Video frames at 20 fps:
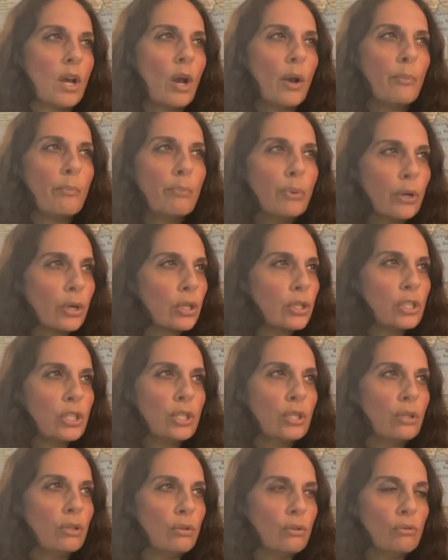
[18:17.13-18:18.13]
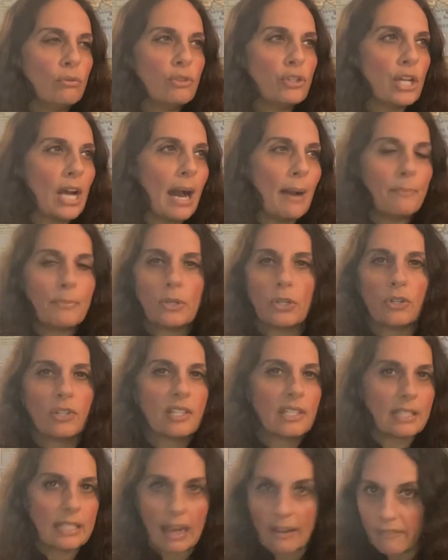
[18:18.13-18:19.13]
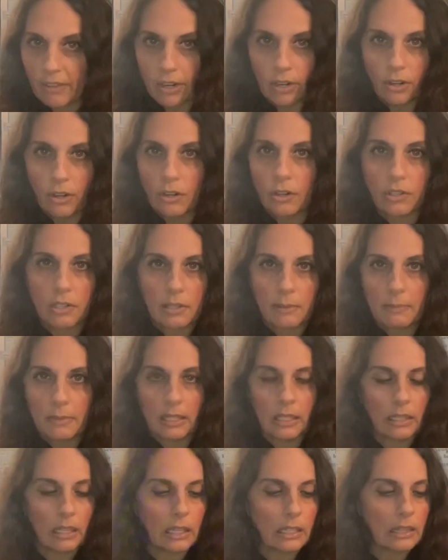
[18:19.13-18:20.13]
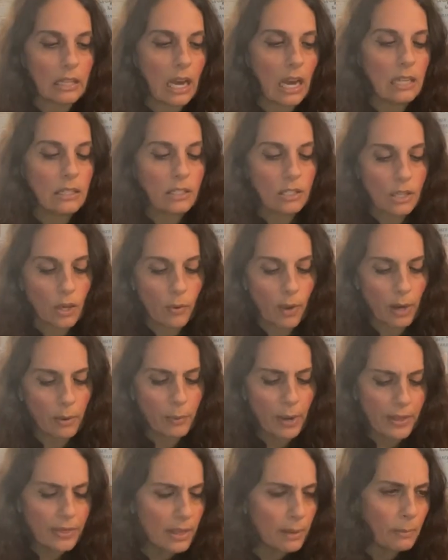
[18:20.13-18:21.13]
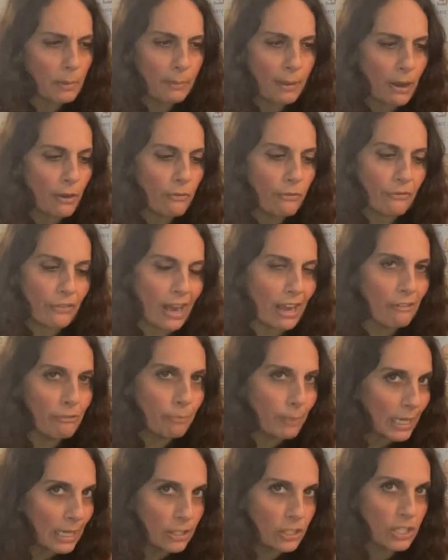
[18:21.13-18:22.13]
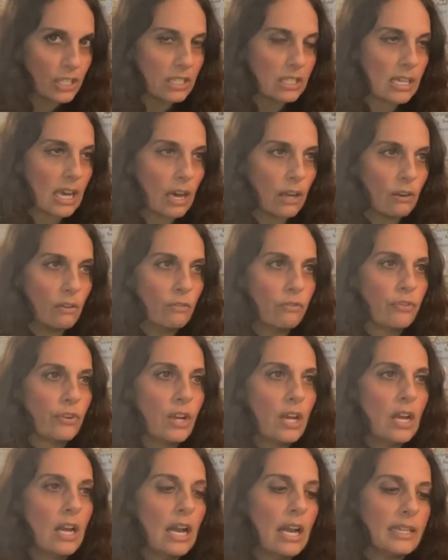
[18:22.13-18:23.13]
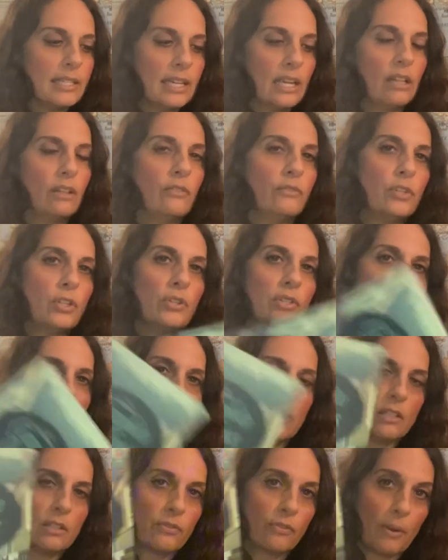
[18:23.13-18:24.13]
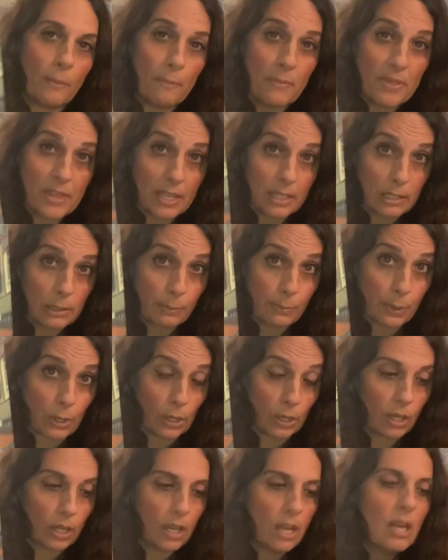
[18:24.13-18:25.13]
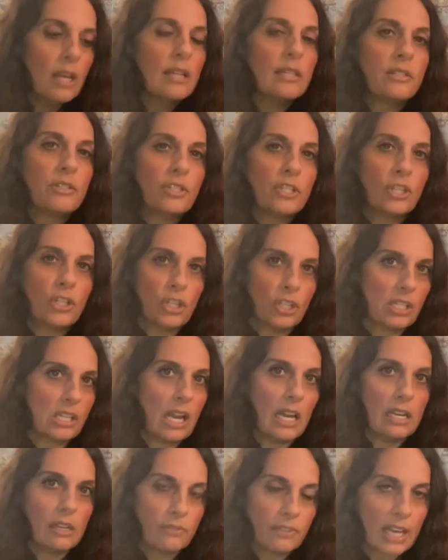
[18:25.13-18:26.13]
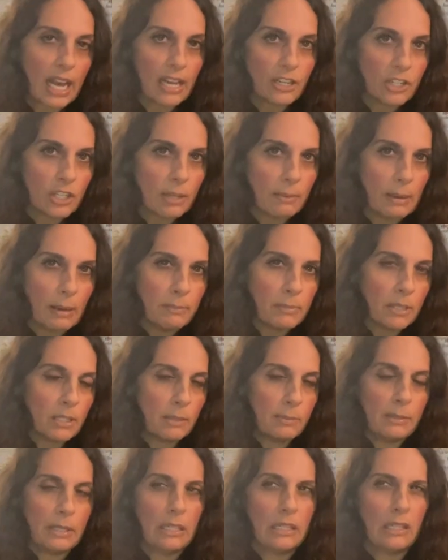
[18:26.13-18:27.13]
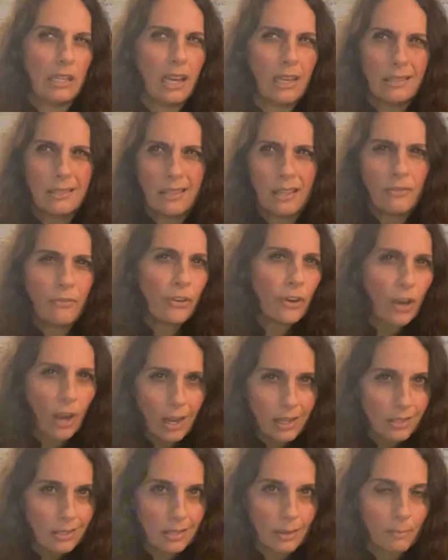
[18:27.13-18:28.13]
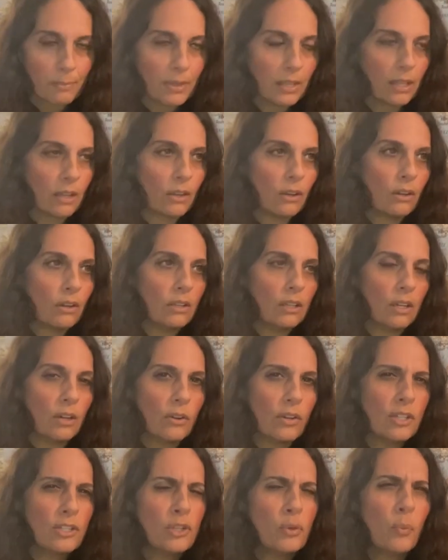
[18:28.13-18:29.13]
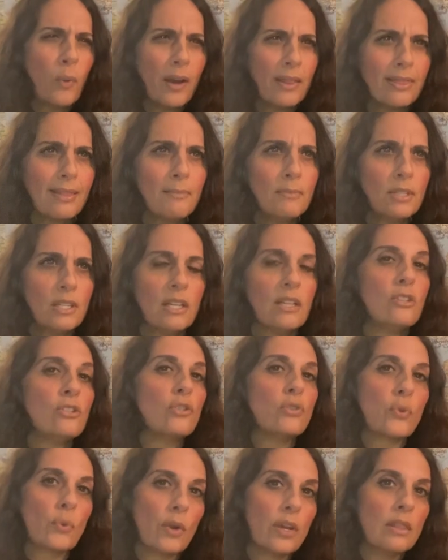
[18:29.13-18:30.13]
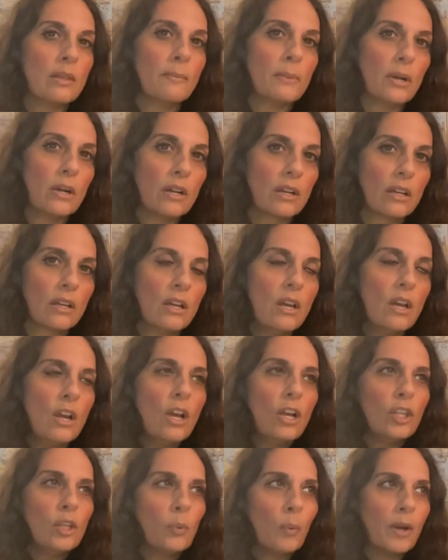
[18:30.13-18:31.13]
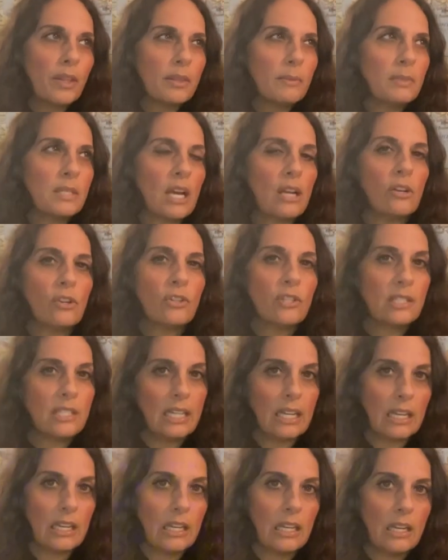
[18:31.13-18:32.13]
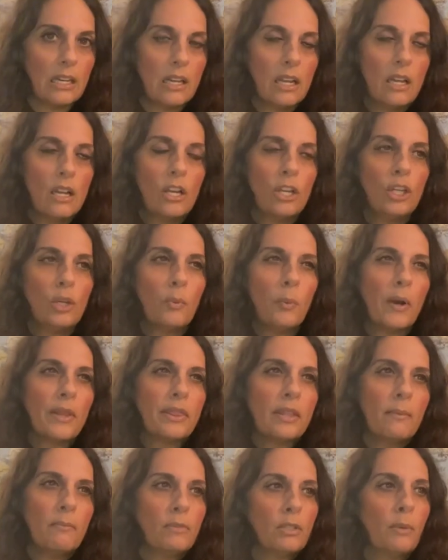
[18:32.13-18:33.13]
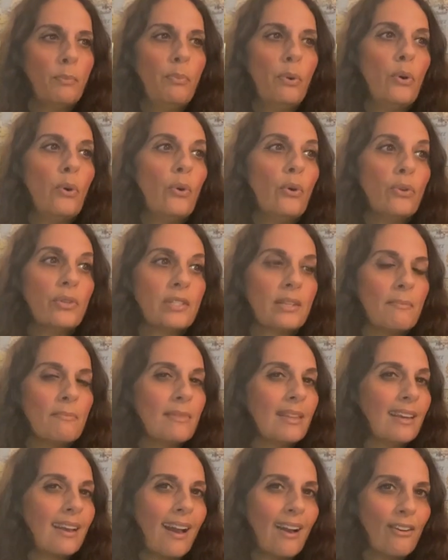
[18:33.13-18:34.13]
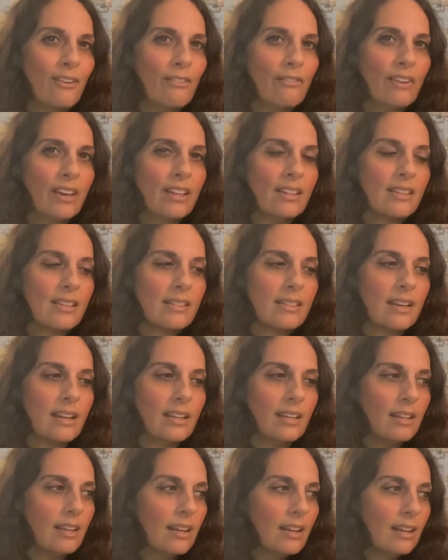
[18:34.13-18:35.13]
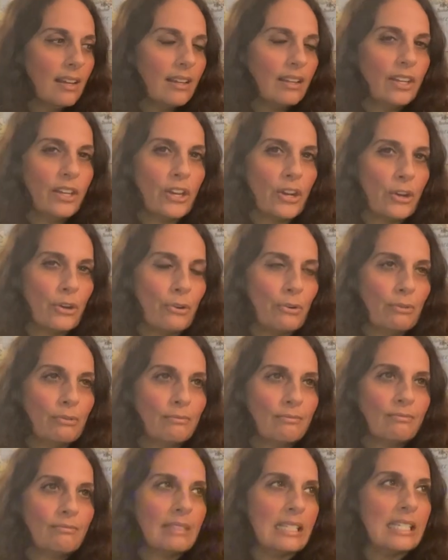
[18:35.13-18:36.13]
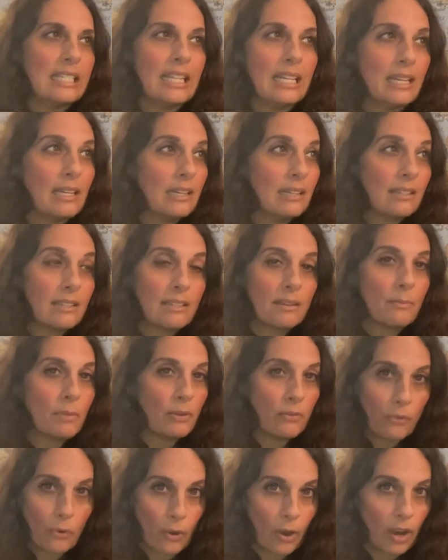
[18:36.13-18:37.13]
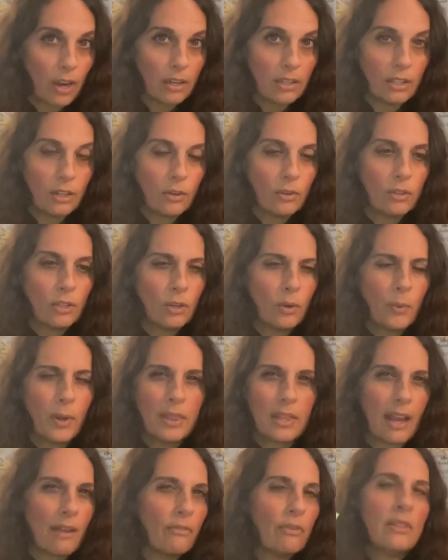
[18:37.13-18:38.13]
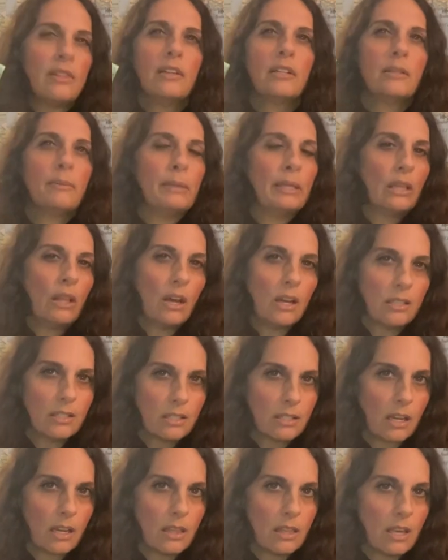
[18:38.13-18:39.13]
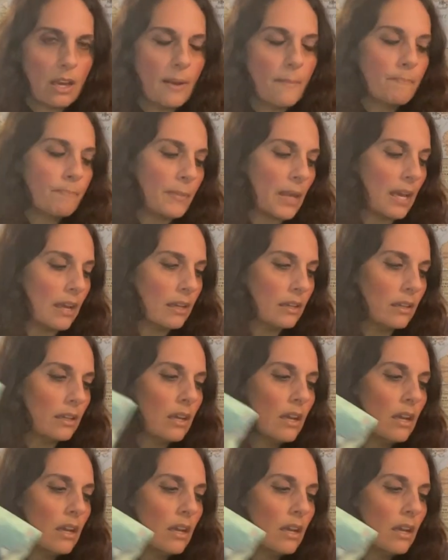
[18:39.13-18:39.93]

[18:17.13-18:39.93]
book two, chapter seven or something like that. So I read them about five pages out of A Tale of Two Cities from this book to just kind of catch them up to speed in case they forgot something or, you know, because you want them to enjoy the book. You want them to understand it. You want them to pull something out of it that they, you know, didn't before. You know, you don't want everything to be lost on them. And